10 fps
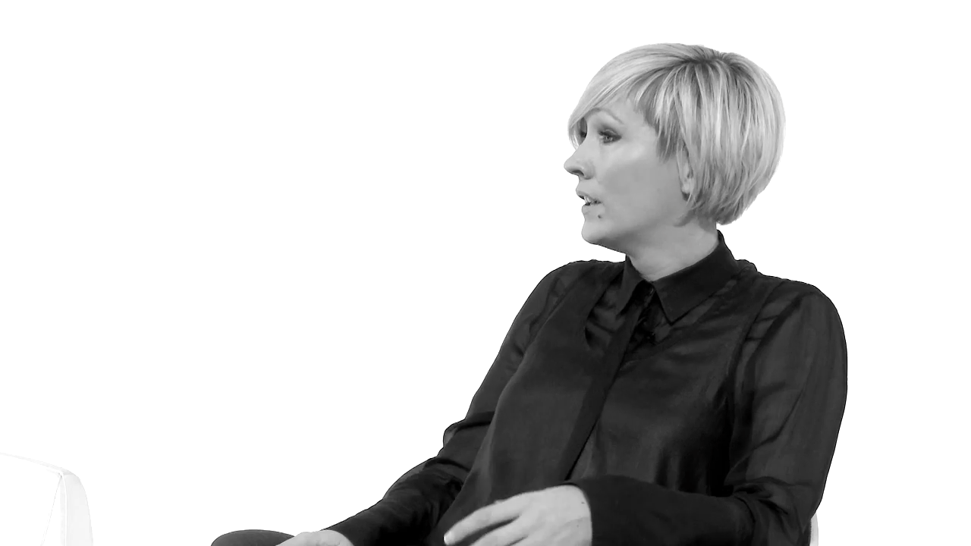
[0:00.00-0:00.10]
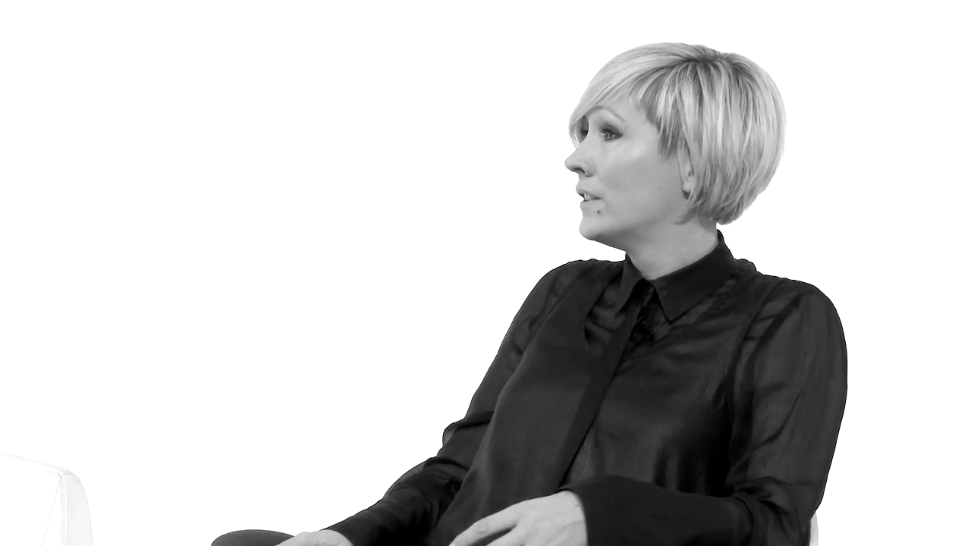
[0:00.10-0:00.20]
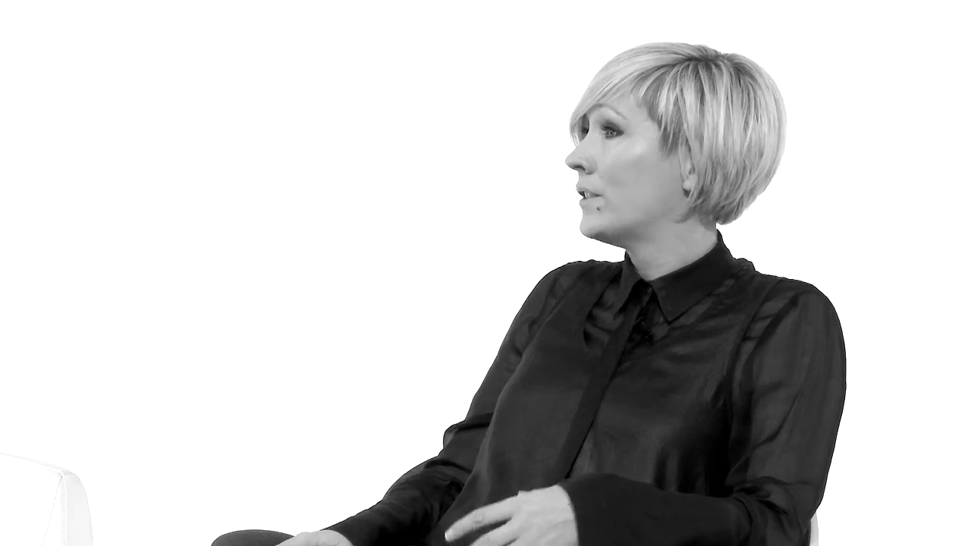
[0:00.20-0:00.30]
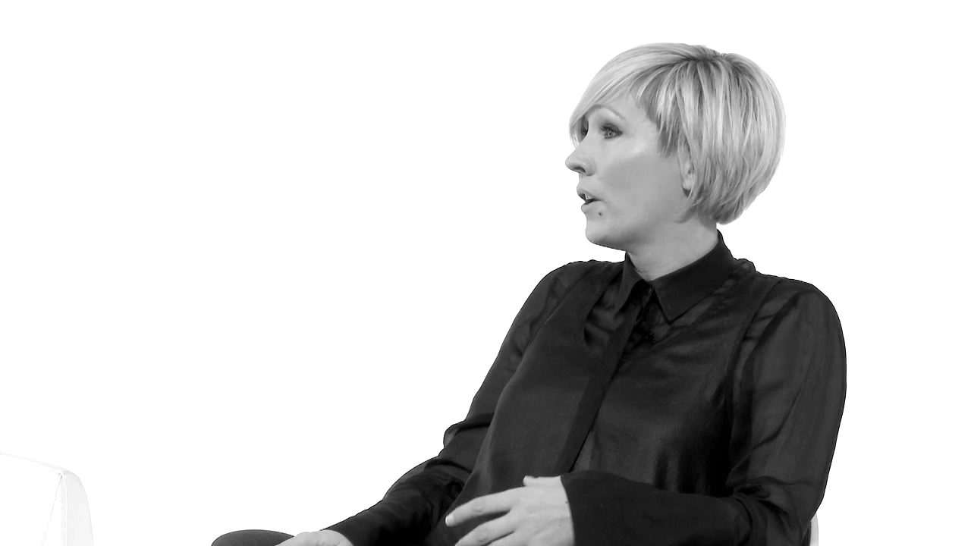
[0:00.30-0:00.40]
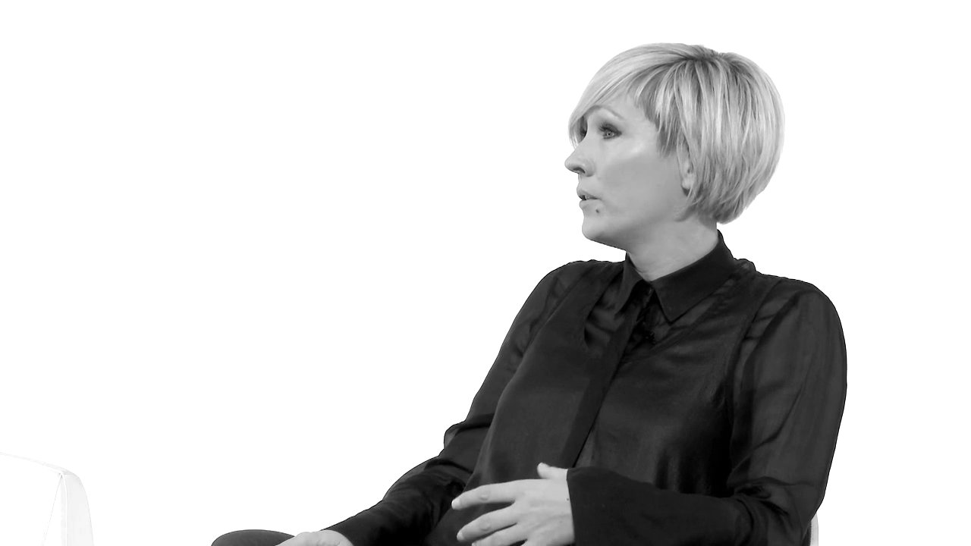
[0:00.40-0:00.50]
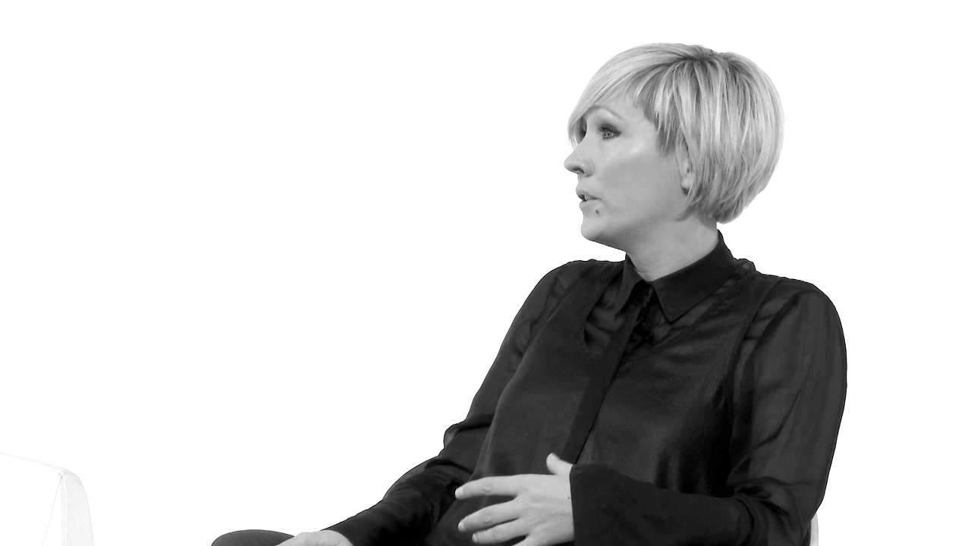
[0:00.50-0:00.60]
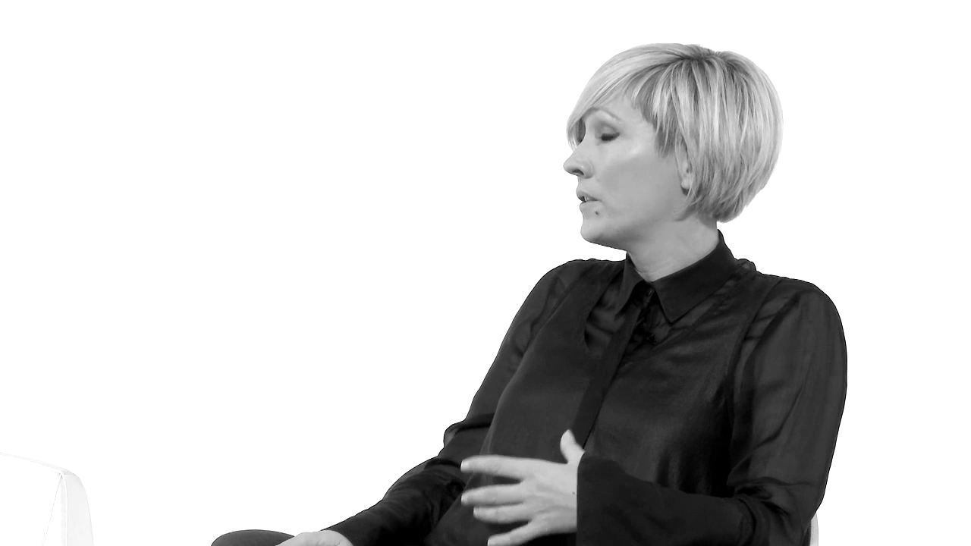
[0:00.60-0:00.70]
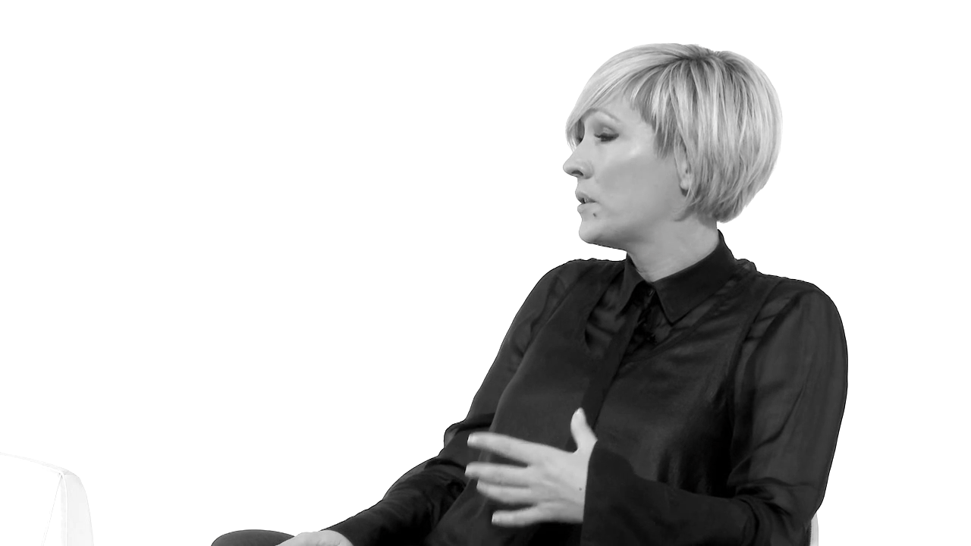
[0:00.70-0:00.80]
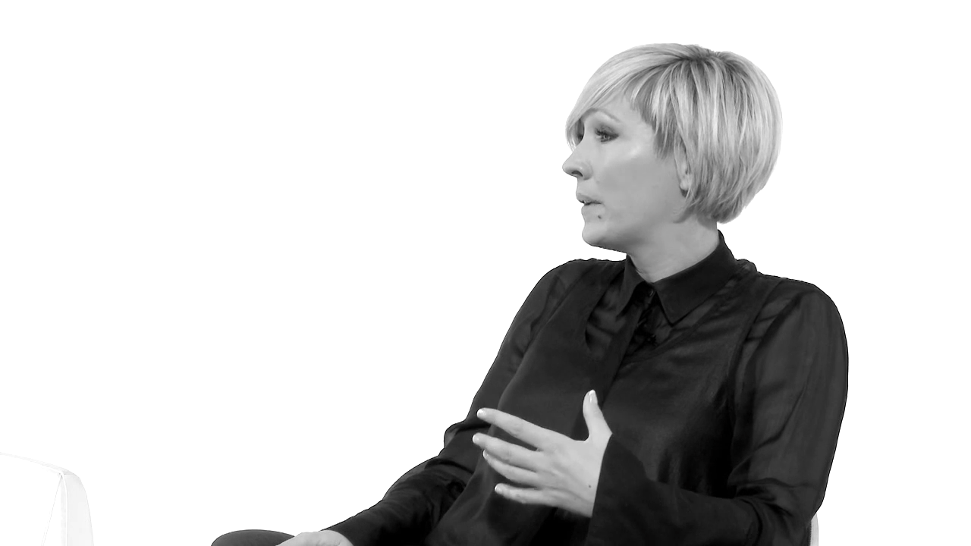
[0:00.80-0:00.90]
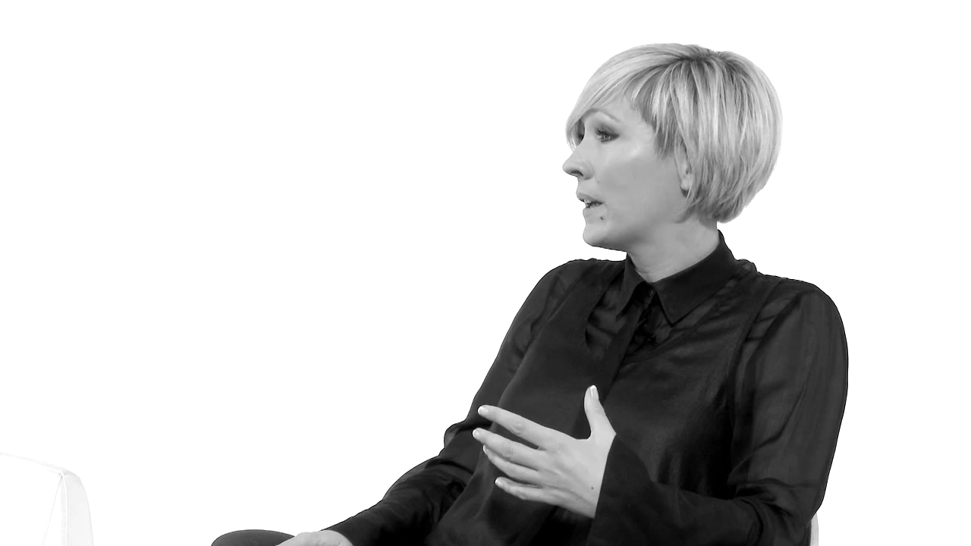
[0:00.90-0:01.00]
So, you
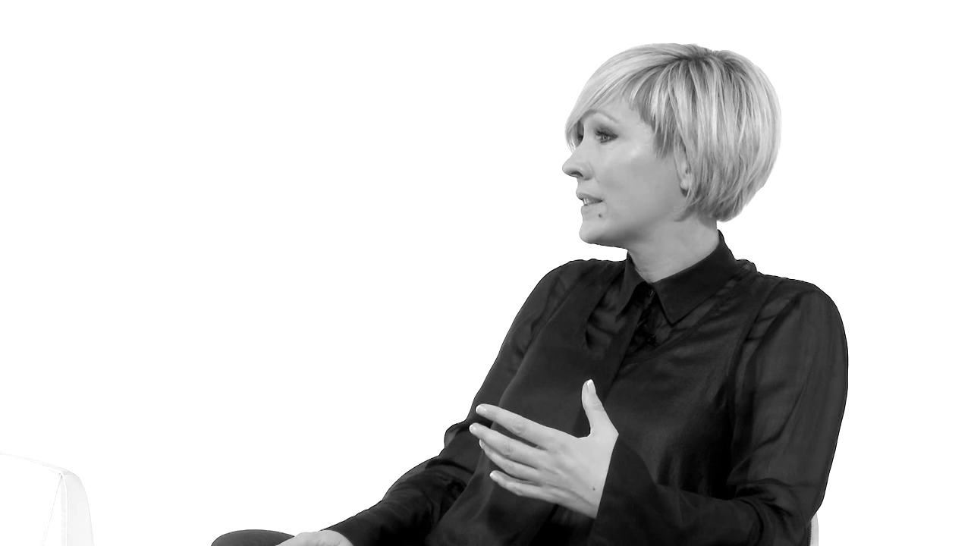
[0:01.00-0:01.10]
know, to be able